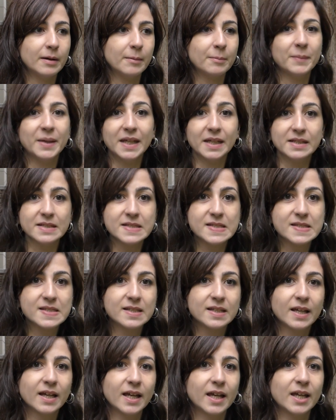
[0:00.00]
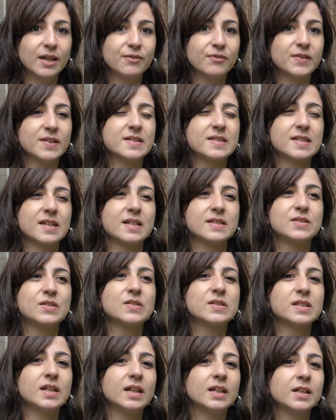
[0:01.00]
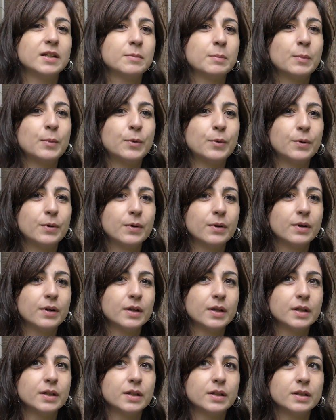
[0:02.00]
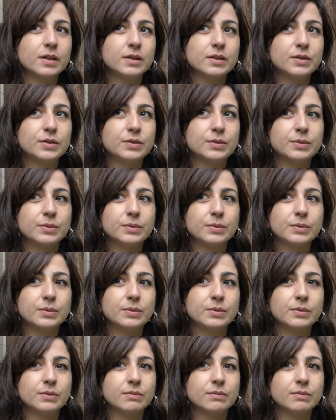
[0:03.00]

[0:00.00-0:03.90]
means. If it's associated more to